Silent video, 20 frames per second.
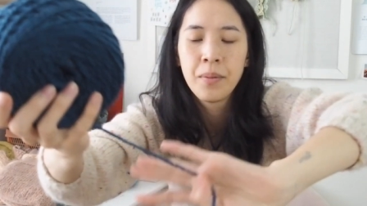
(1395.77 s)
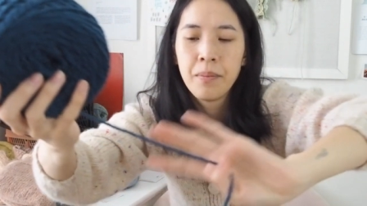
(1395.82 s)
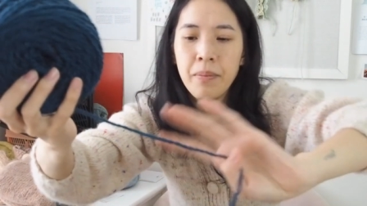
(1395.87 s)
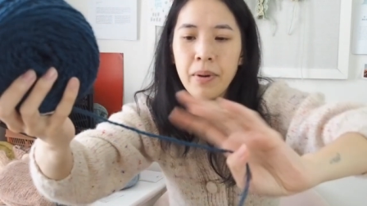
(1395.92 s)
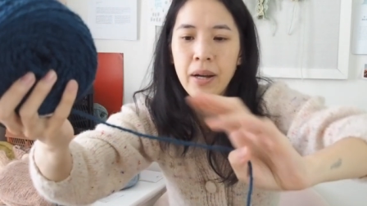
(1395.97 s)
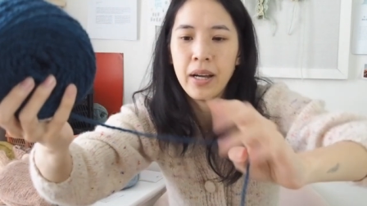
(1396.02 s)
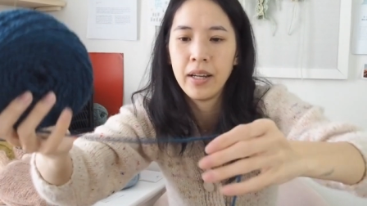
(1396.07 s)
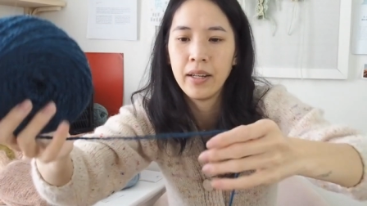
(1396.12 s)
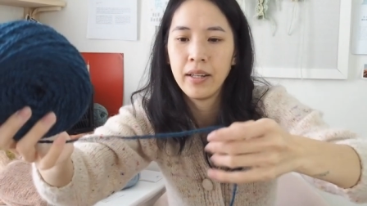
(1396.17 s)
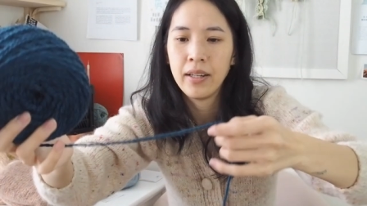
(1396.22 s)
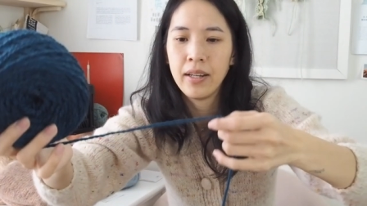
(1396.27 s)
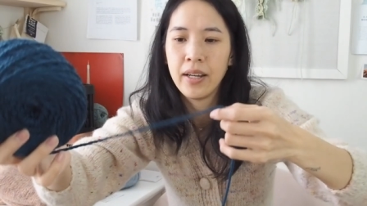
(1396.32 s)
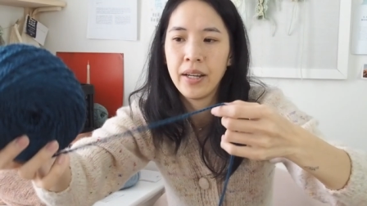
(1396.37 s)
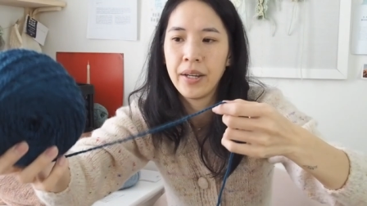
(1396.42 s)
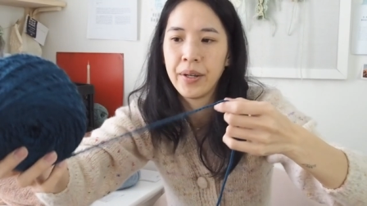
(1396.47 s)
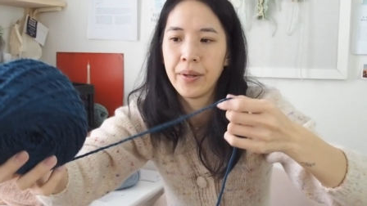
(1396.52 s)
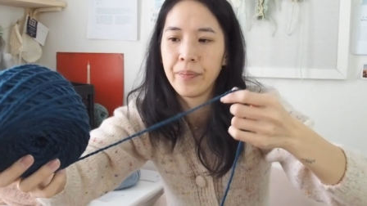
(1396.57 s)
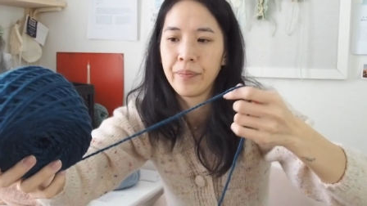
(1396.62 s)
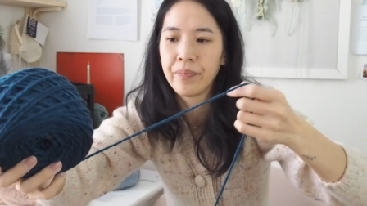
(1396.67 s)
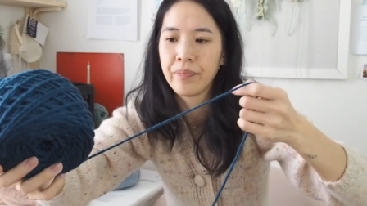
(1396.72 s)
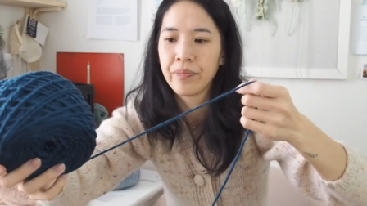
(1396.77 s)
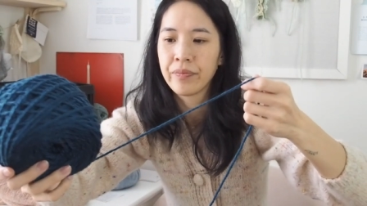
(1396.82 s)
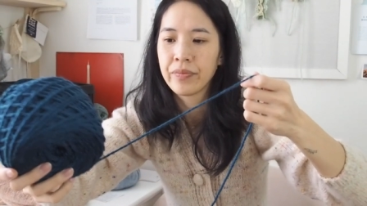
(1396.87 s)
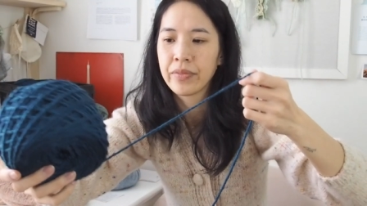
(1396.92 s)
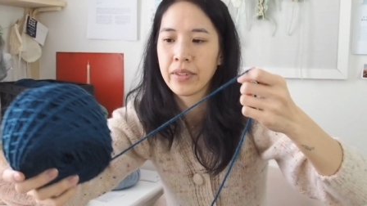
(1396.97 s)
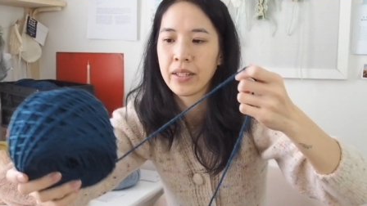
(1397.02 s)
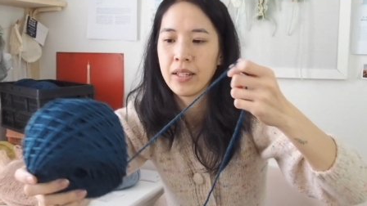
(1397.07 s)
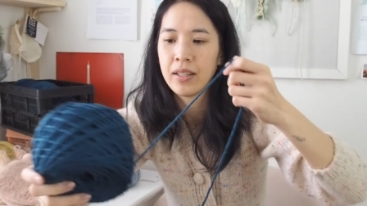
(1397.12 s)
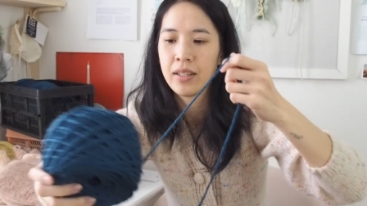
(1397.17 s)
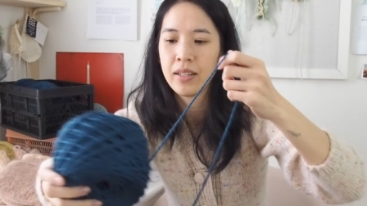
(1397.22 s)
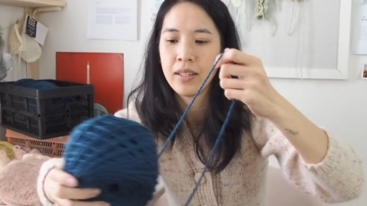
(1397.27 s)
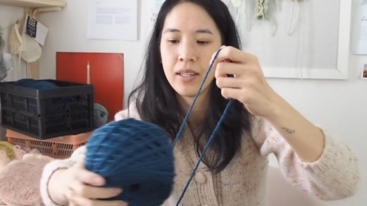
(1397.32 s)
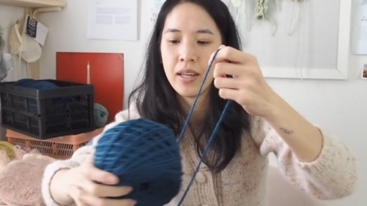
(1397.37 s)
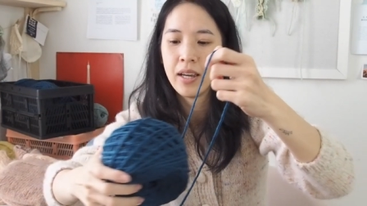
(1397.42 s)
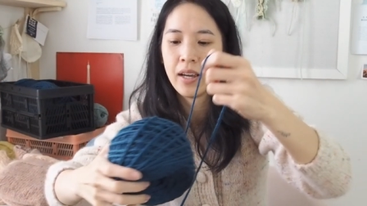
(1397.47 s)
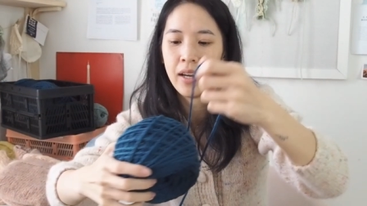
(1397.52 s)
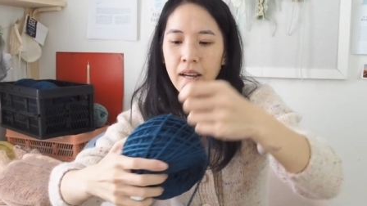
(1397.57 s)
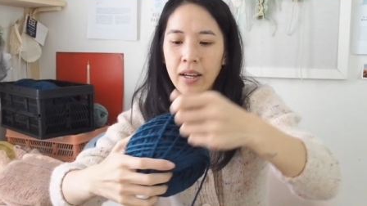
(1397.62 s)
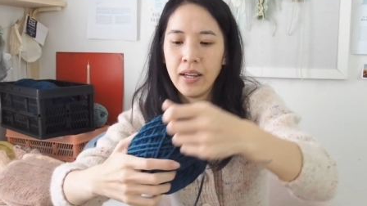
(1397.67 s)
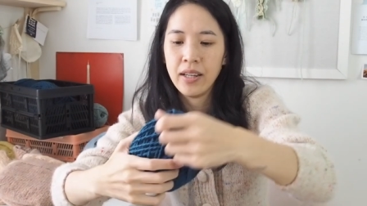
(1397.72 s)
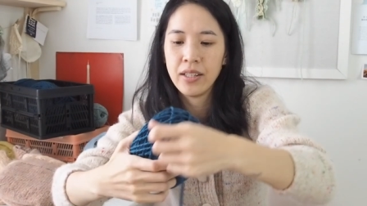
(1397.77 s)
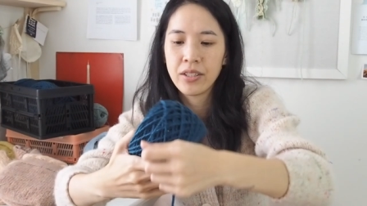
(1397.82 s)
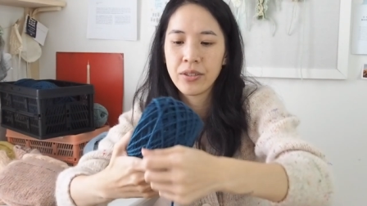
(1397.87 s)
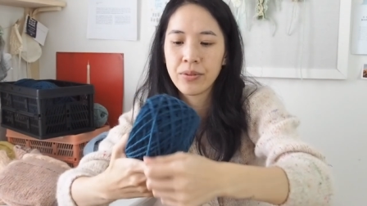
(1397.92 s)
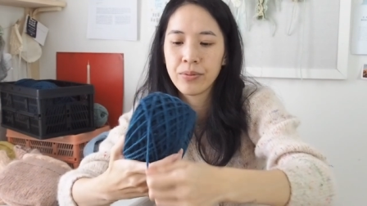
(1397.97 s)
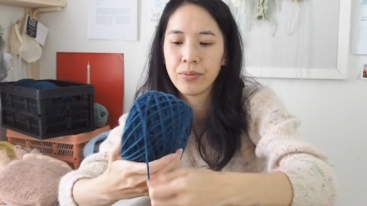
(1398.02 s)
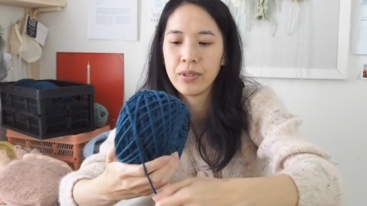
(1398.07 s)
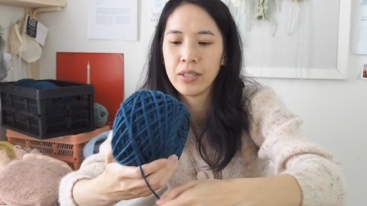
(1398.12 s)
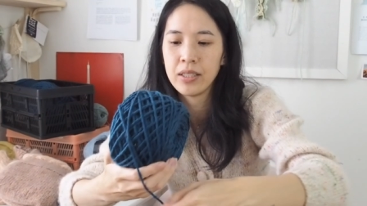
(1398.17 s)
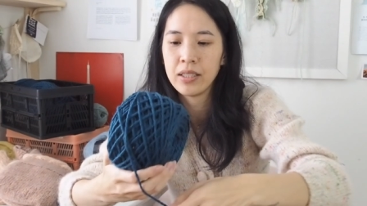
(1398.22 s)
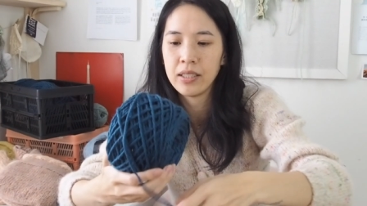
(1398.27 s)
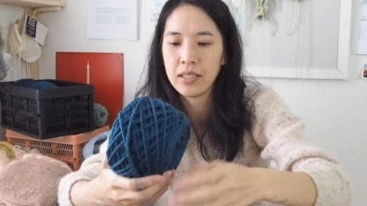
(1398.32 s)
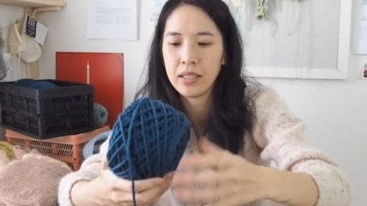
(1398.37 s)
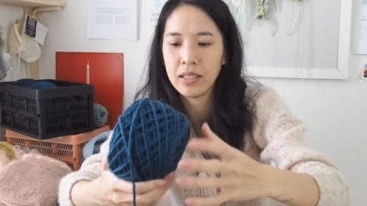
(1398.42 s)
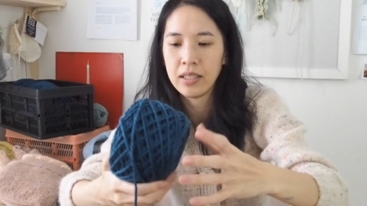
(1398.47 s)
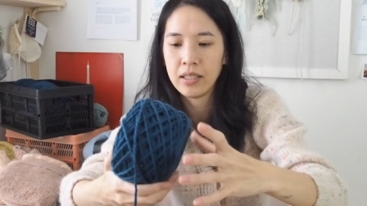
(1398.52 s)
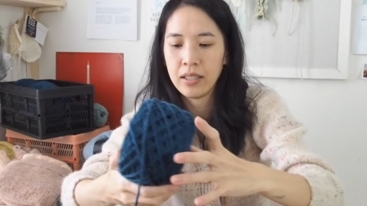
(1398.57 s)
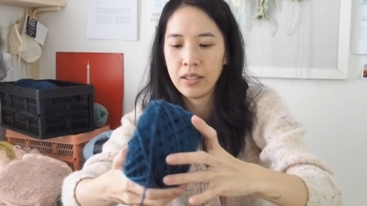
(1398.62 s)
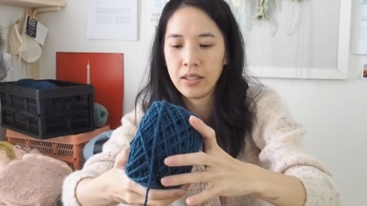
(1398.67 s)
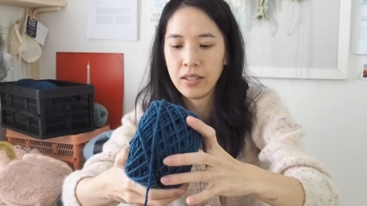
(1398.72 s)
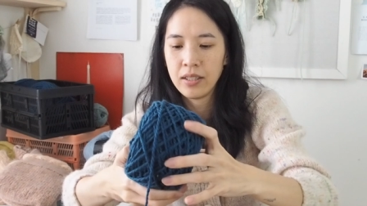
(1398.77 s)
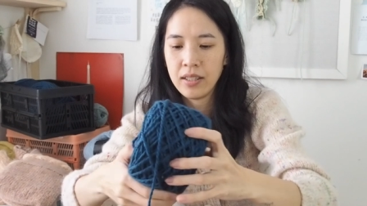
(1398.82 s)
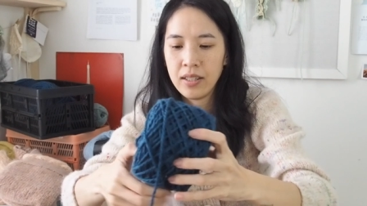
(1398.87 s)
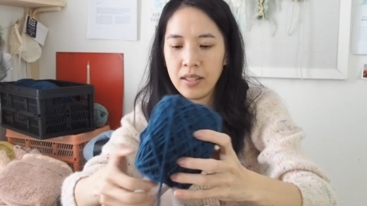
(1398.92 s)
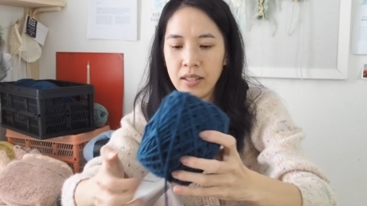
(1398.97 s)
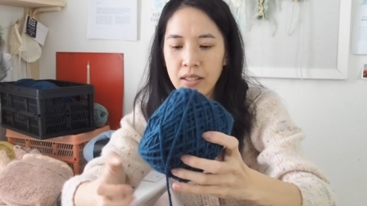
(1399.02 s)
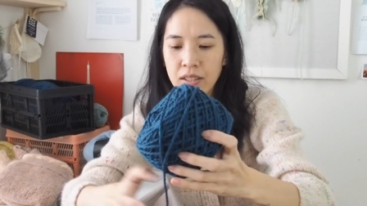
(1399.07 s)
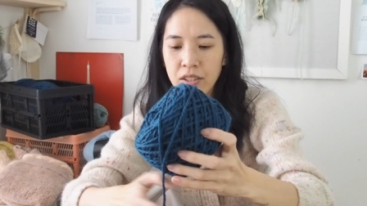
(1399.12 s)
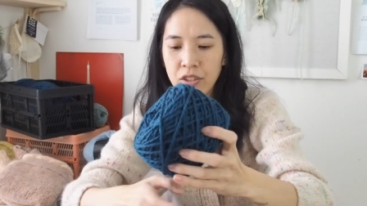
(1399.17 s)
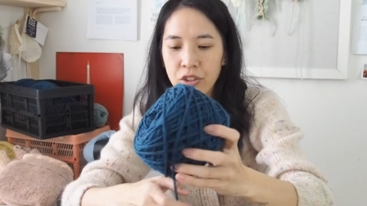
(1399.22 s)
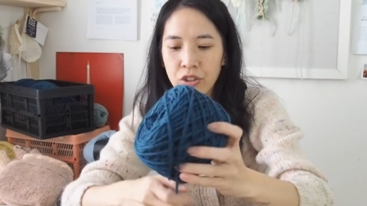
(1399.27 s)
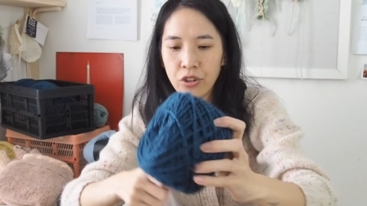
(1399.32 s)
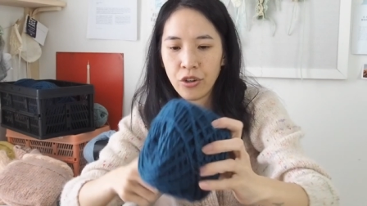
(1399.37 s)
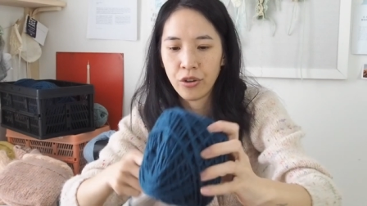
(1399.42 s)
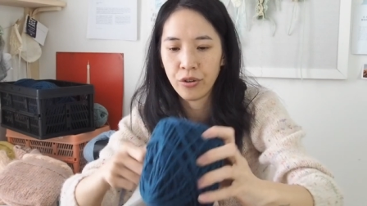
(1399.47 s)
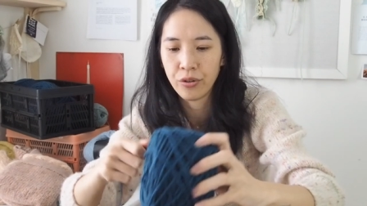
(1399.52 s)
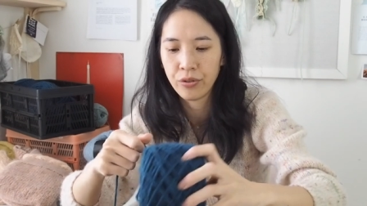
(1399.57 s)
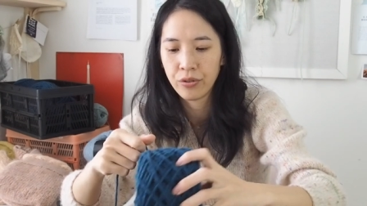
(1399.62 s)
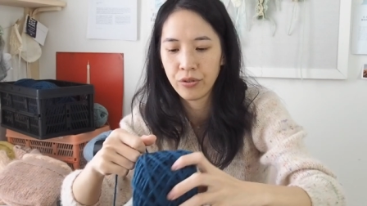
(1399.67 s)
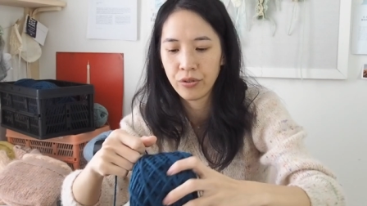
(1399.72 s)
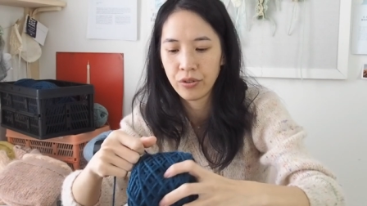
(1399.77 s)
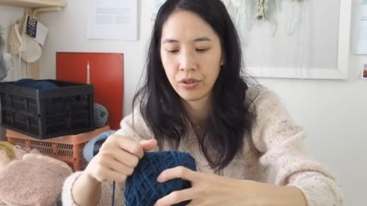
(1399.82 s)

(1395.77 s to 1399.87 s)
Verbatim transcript: But um, yeah, it's really, it, it is soft.